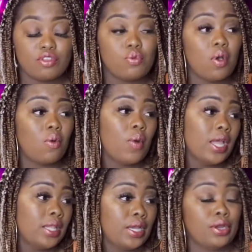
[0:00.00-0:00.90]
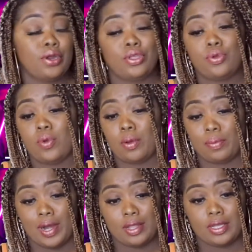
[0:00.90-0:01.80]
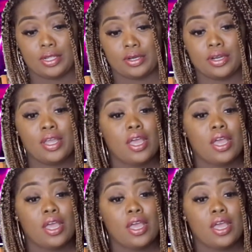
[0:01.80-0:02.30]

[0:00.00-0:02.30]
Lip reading: you want white liquor or you want brown liquor?